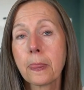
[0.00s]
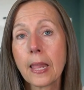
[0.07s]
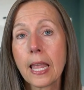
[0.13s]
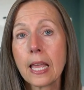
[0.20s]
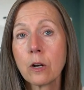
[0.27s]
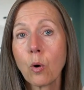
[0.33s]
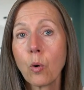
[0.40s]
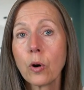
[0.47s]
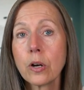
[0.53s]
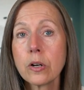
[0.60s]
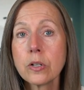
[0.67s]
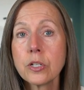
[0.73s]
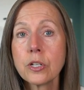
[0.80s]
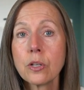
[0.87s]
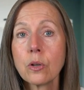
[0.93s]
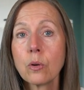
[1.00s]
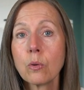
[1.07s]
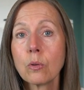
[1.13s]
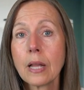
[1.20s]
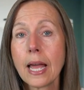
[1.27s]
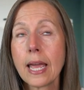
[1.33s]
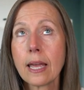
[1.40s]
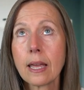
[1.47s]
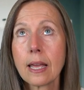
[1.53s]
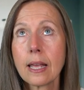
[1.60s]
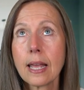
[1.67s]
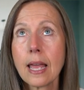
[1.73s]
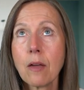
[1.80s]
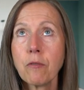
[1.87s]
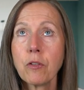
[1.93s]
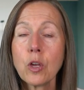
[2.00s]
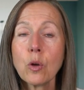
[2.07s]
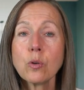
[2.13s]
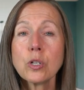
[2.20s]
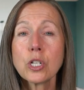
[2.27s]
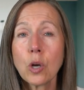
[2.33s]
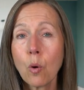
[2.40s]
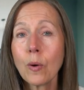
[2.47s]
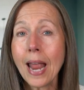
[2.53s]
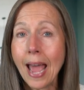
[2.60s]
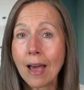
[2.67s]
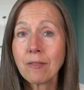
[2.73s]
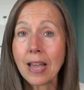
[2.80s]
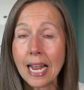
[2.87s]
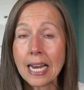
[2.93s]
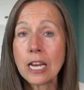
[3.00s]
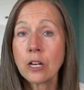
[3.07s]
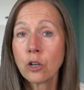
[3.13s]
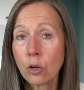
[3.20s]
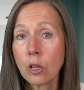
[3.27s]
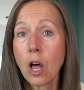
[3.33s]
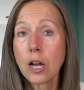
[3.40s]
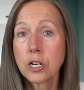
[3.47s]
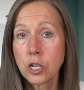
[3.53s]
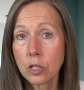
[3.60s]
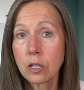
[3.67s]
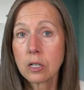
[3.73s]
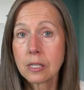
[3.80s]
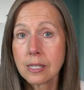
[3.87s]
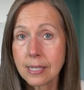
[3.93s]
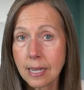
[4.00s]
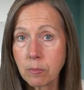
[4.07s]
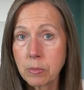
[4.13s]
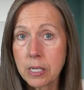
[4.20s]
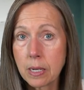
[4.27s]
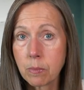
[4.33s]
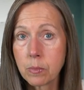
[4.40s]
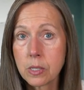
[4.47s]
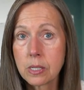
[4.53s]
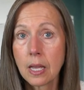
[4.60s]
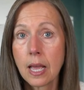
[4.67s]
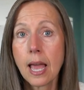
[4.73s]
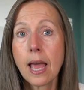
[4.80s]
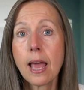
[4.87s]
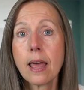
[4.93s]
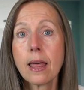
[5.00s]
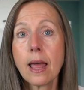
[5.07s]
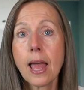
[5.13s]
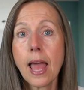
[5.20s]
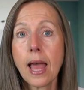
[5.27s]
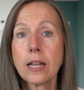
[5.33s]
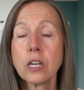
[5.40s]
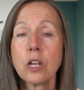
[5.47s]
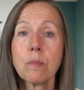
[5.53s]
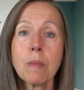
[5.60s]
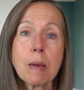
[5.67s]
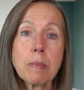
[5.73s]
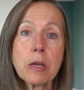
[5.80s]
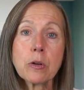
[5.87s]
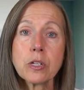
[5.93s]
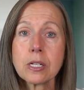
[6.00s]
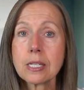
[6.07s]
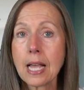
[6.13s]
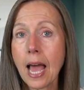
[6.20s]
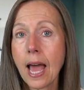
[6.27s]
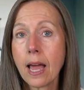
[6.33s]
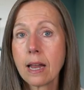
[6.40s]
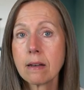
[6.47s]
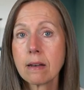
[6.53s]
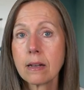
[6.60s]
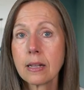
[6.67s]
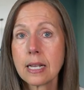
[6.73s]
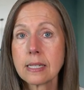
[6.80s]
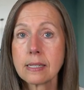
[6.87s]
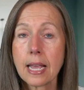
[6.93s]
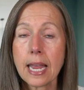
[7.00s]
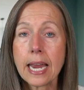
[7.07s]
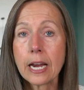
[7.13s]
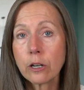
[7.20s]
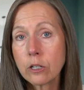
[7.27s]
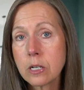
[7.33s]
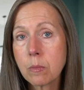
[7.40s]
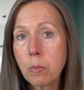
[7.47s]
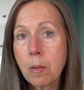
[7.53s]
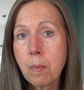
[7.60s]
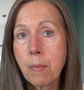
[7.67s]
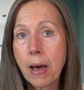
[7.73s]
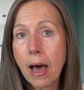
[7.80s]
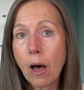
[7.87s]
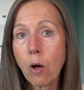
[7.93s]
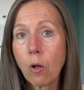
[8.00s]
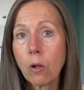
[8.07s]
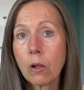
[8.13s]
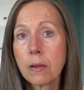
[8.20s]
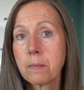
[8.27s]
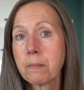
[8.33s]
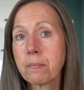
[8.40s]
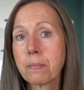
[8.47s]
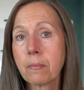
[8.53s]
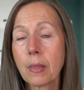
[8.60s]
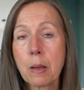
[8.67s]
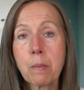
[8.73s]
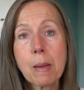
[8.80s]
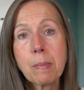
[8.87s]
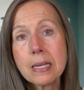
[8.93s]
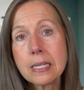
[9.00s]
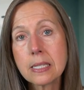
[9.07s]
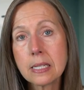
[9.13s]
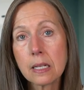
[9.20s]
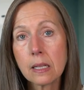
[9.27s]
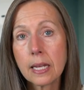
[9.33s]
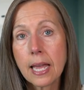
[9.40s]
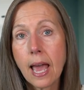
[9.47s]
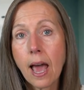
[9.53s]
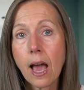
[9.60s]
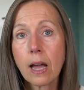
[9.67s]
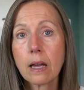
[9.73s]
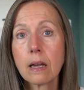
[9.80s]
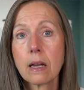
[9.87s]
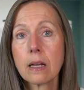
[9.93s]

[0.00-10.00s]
in order to, like, if you don't have any neurological symptoms and maybe you just had, let's say, irritable bowel, maybe celiac,